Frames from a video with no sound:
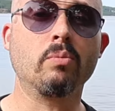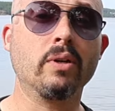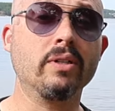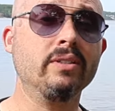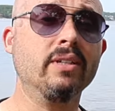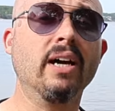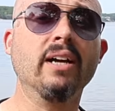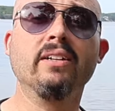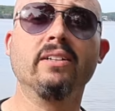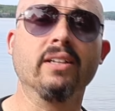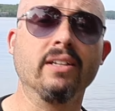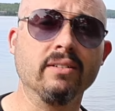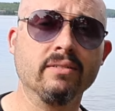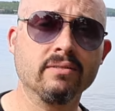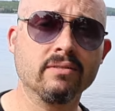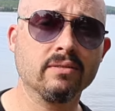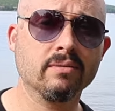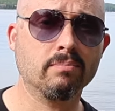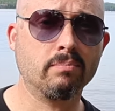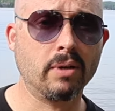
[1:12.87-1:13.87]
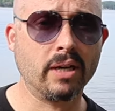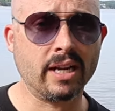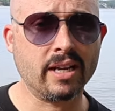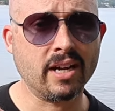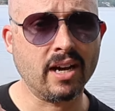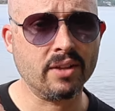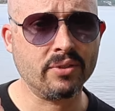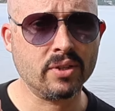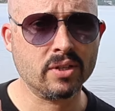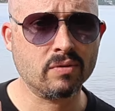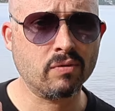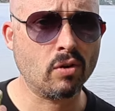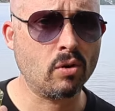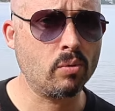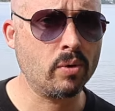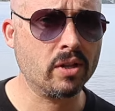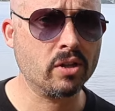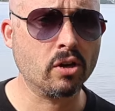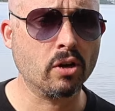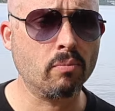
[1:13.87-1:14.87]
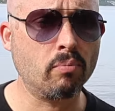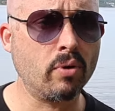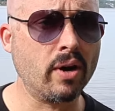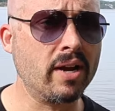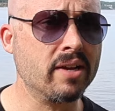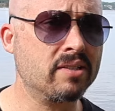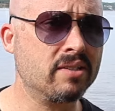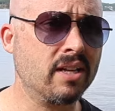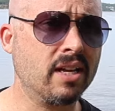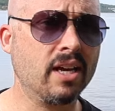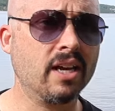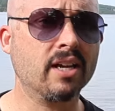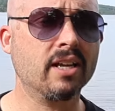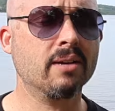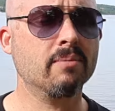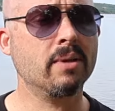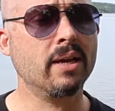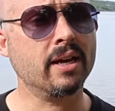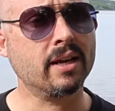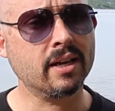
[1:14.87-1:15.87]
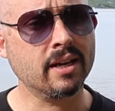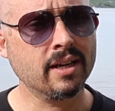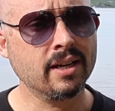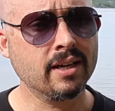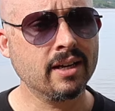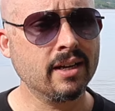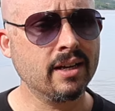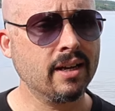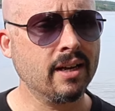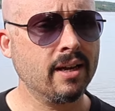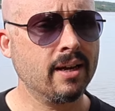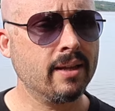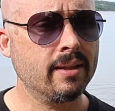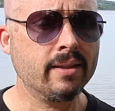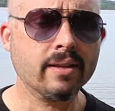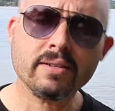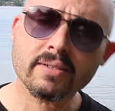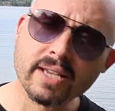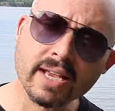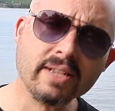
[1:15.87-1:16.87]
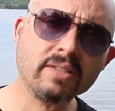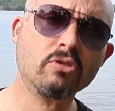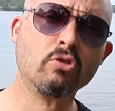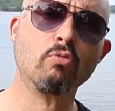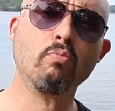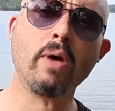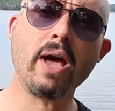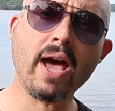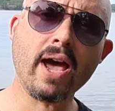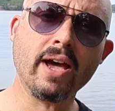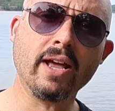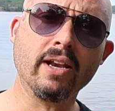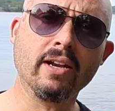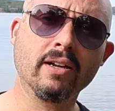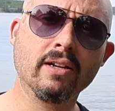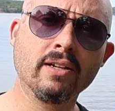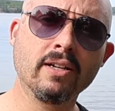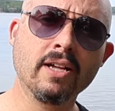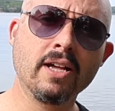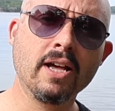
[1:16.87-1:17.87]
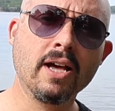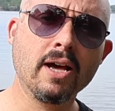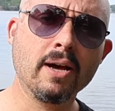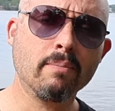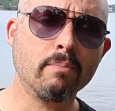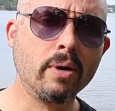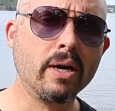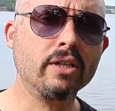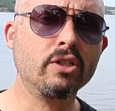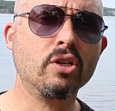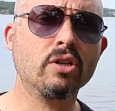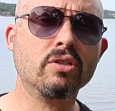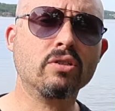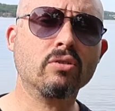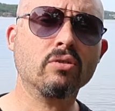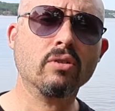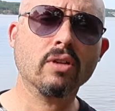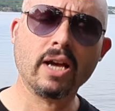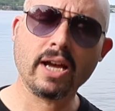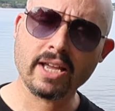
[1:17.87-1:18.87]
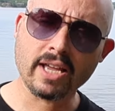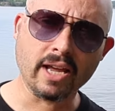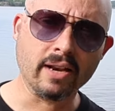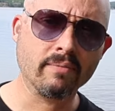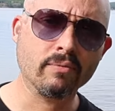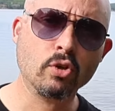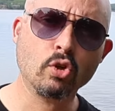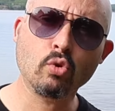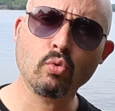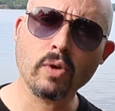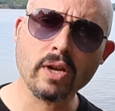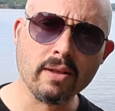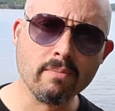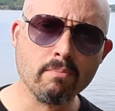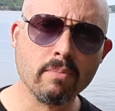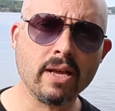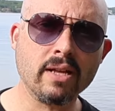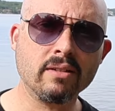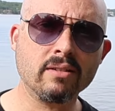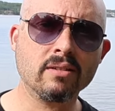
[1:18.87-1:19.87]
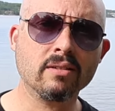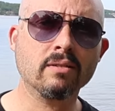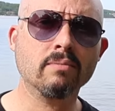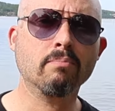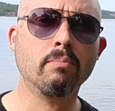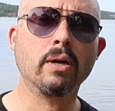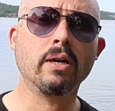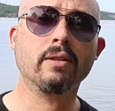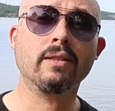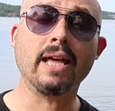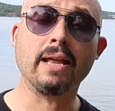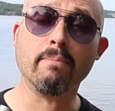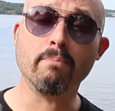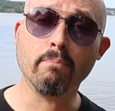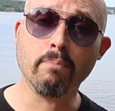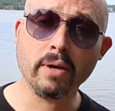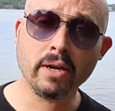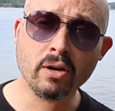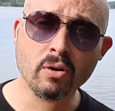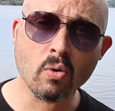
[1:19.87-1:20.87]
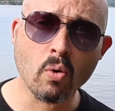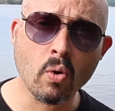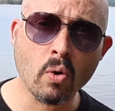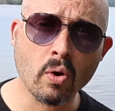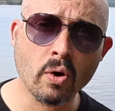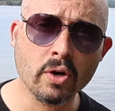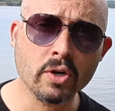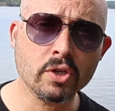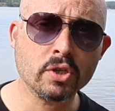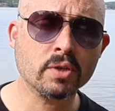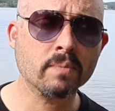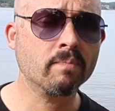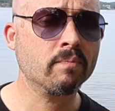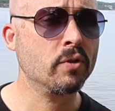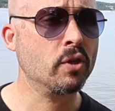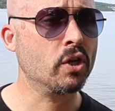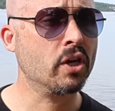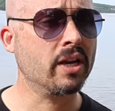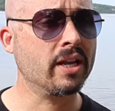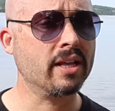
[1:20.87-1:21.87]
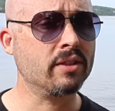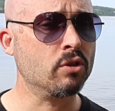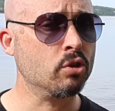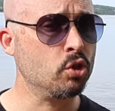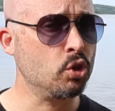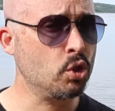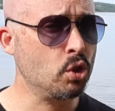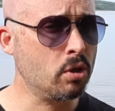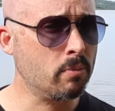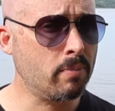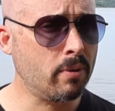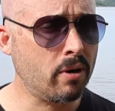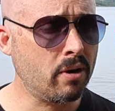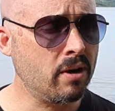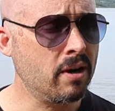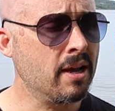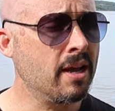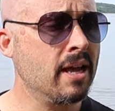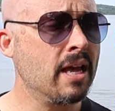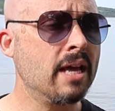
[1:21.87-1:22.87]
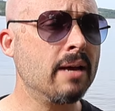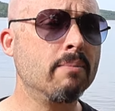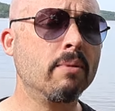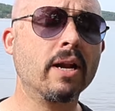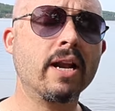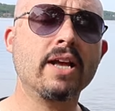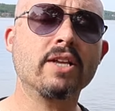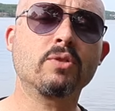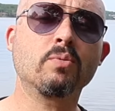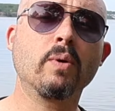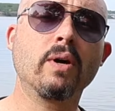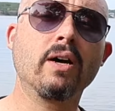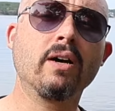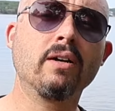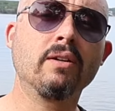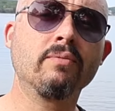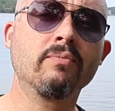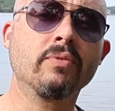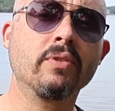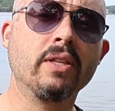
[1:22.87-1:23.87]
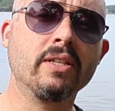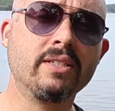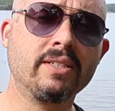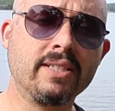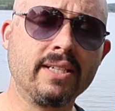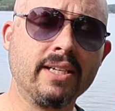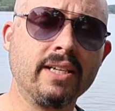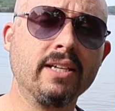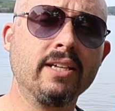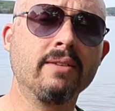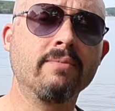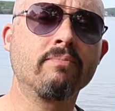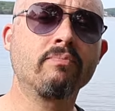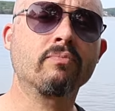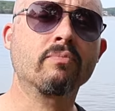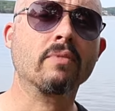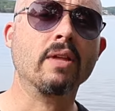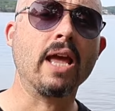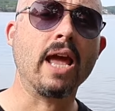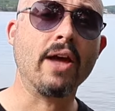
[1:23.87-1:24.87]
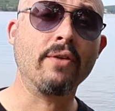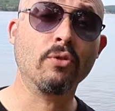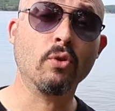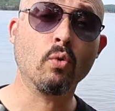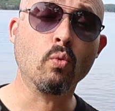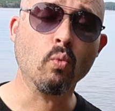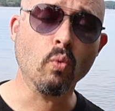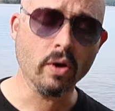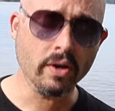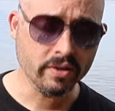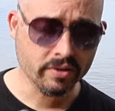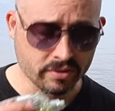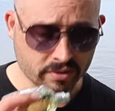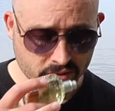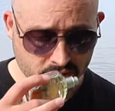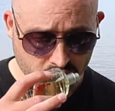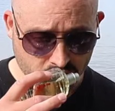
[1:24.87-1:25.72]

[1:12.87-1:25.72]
redundant, but I got this for a really good price tag and I'm like, this ain't so bad. But just, again, green mint, but that bitter orange, you're gonna get the juniper, but as well, the tea and the woods.